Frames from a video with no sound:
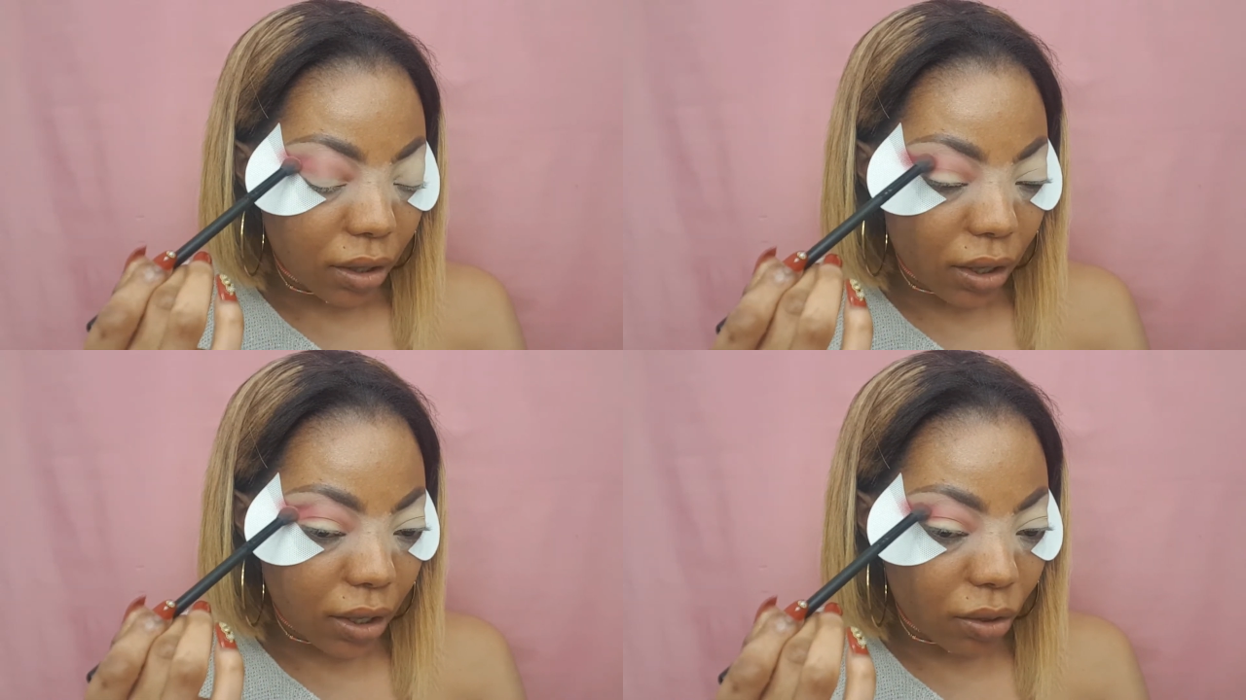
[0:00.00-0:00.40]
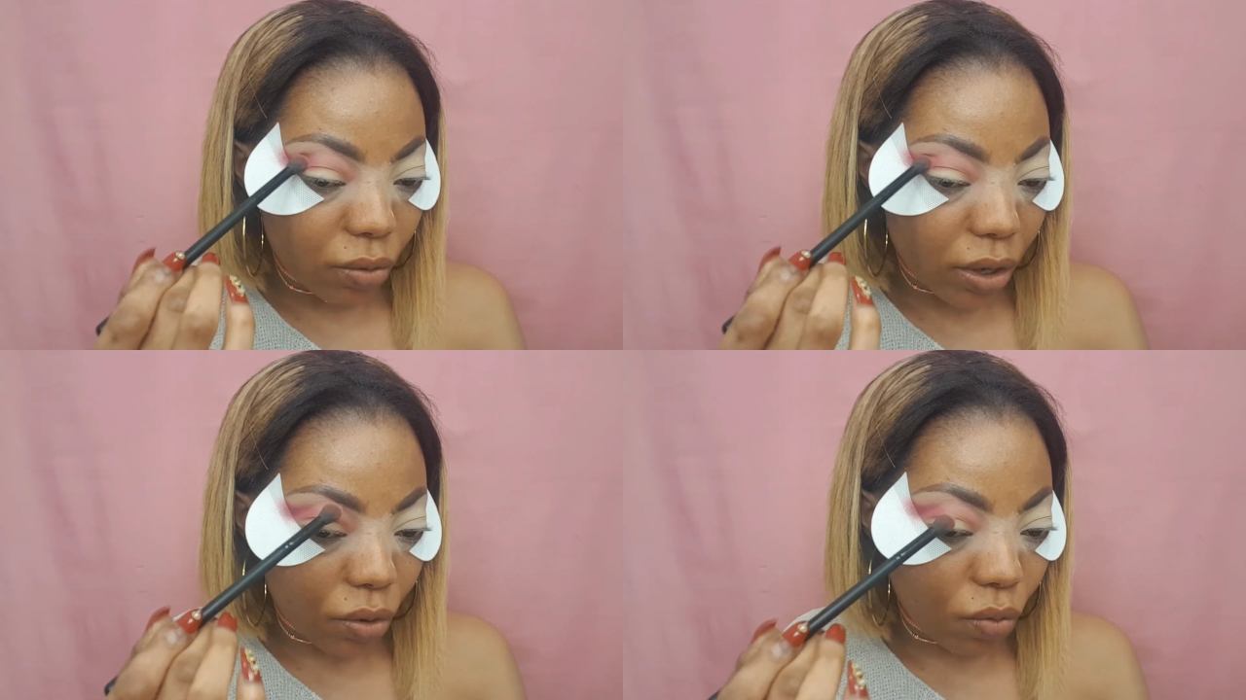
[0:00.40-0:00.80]
That's
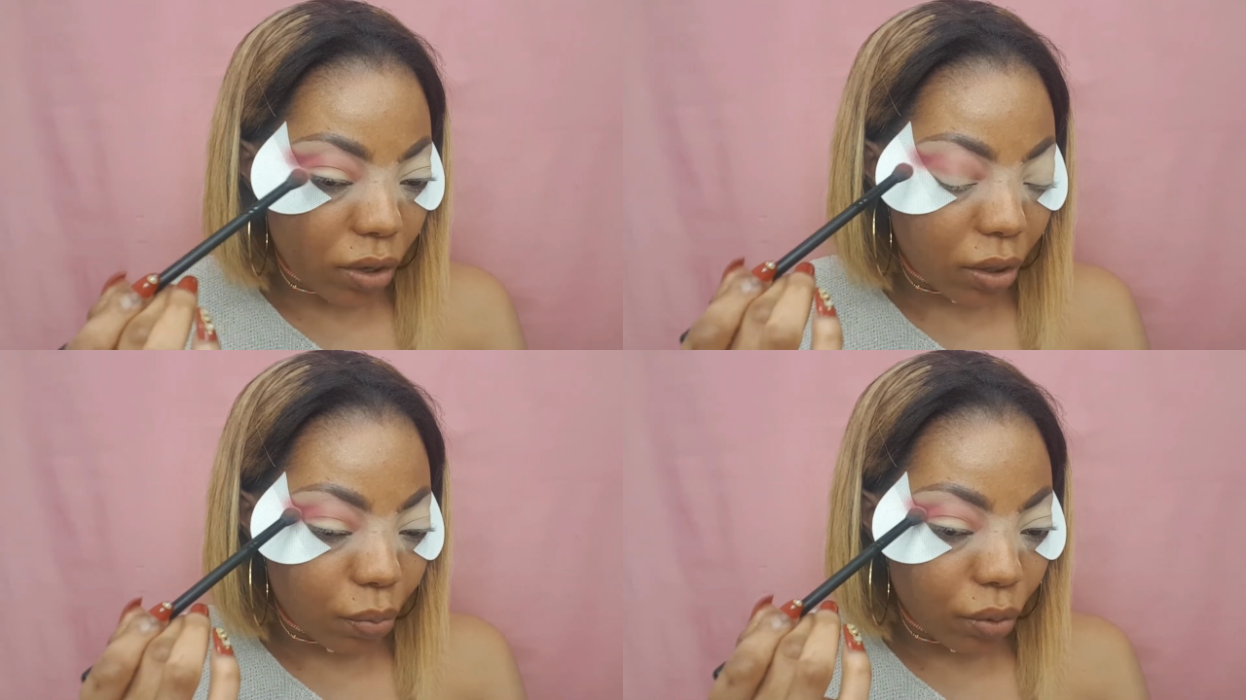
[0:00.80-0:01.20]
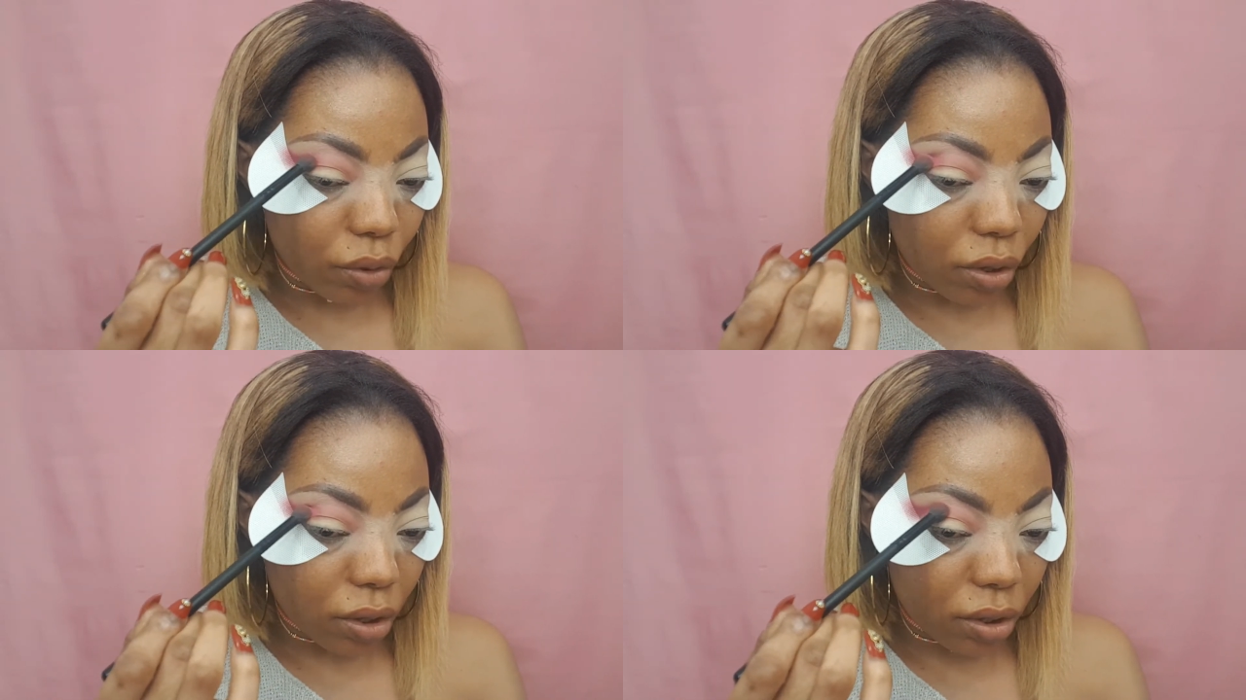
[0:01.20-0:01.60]
where you want the
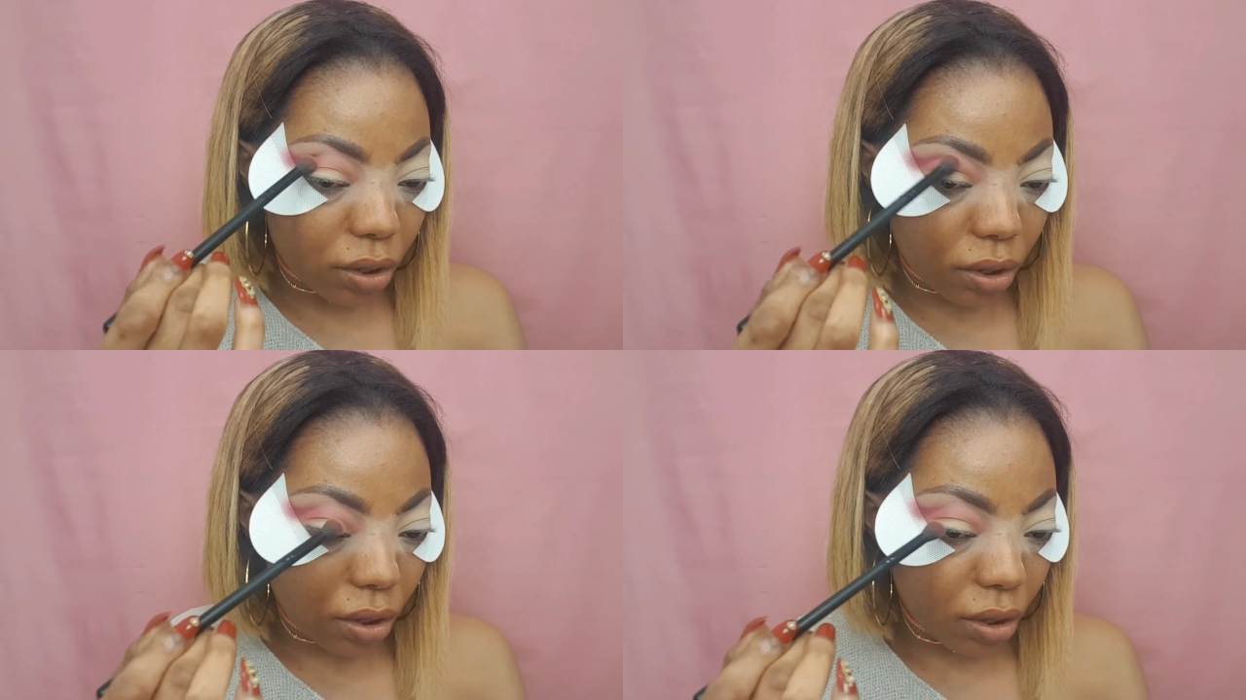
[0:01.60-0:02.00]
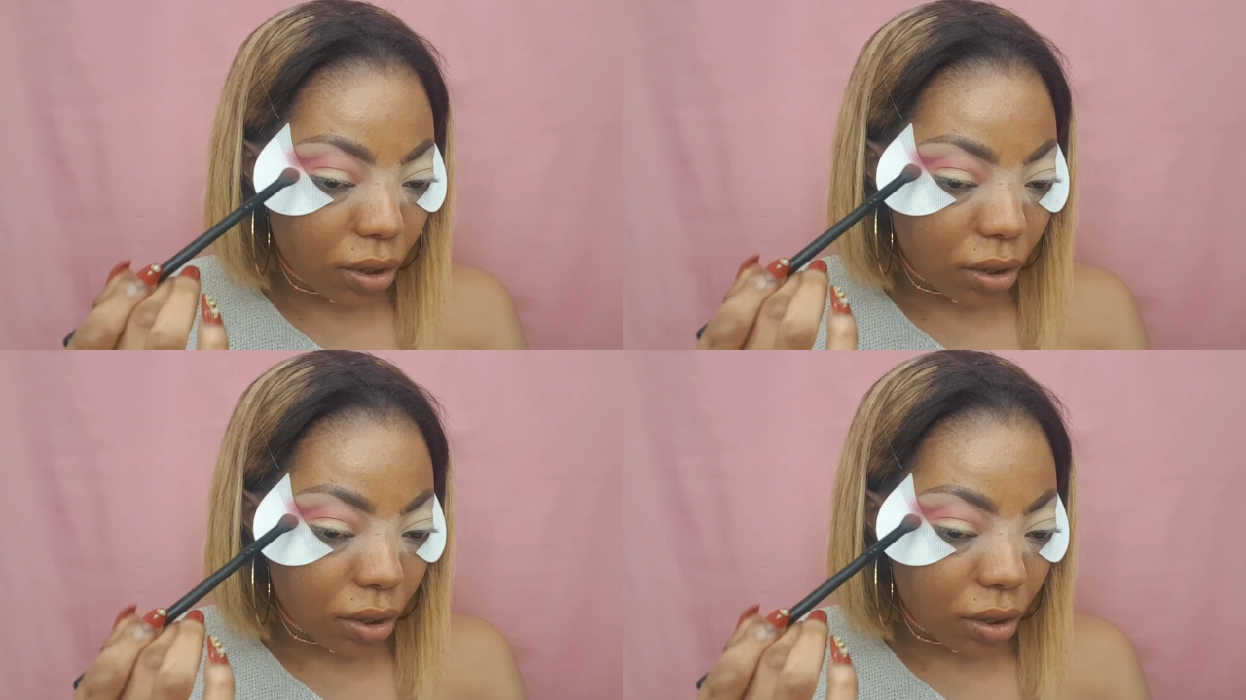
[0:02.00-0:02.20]
products,